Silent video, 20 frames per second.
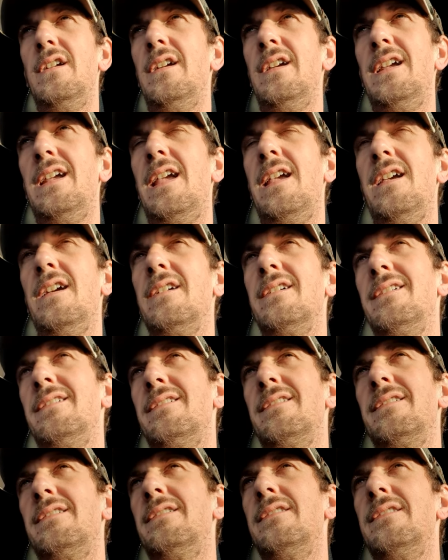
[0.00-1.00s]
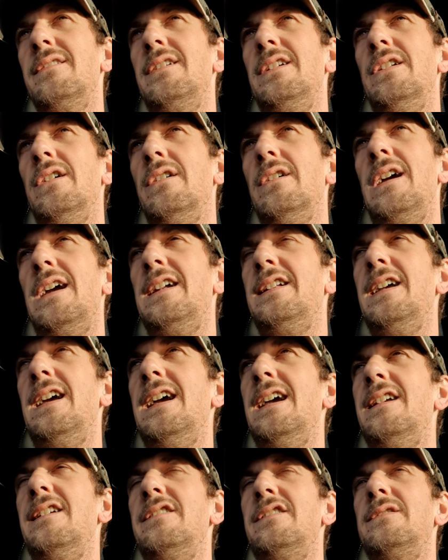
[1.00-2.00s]
it, uh, you know, it,
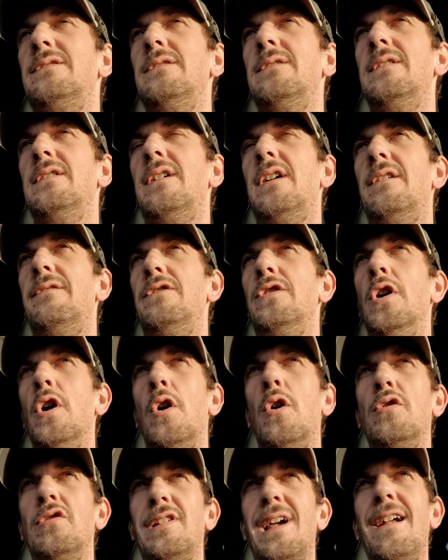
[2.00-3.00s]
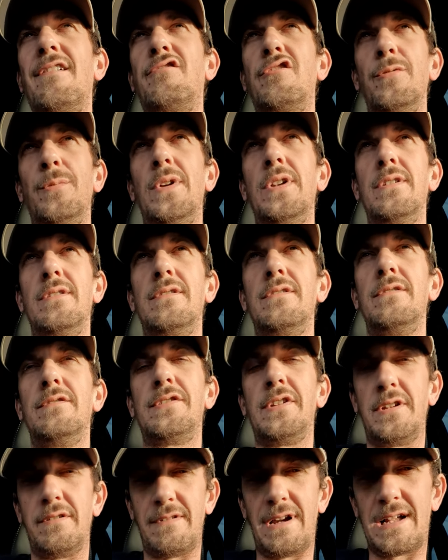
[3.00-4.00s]
it's of no detriment
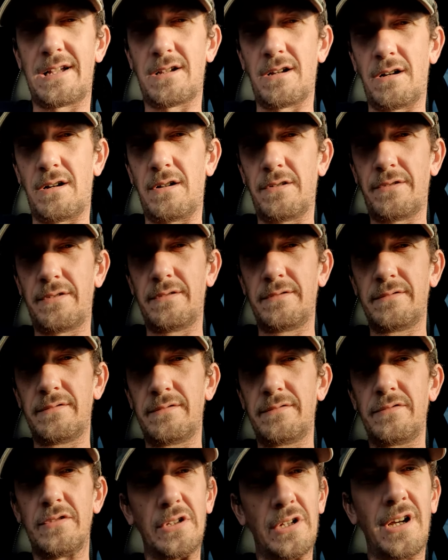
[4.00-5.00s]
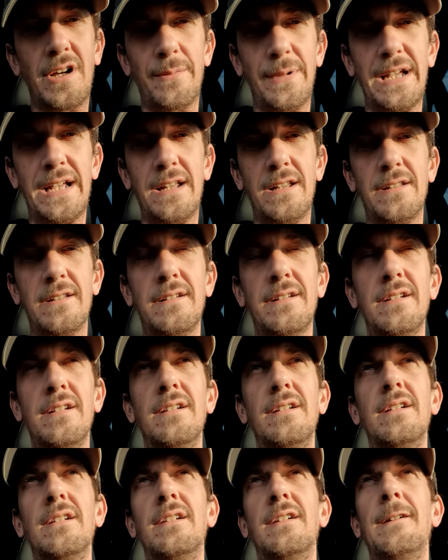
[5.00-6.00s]
to the record. Do you know what I mean?
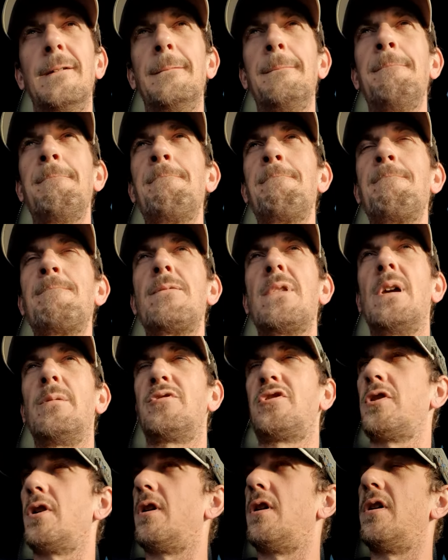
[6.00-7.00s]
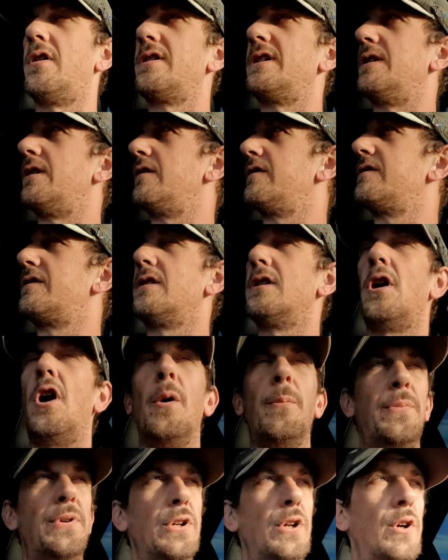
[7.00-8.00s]
Sure, you know, there's a lot
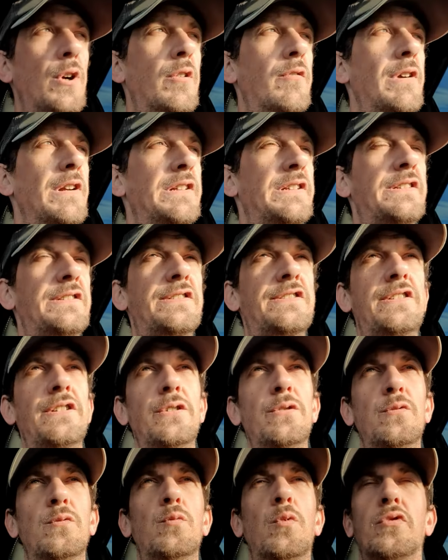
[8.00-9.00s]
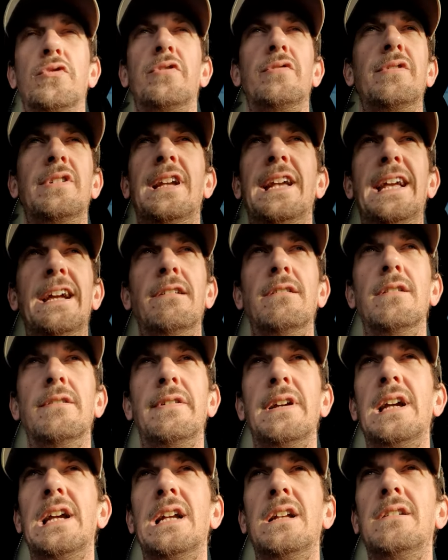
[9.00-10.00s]
of purists who wouldn't hear of
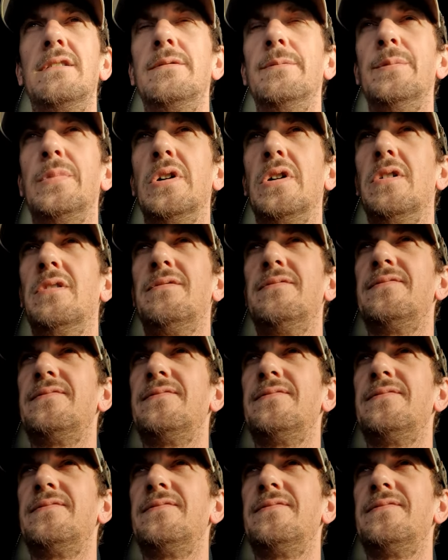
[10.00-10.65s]
it, but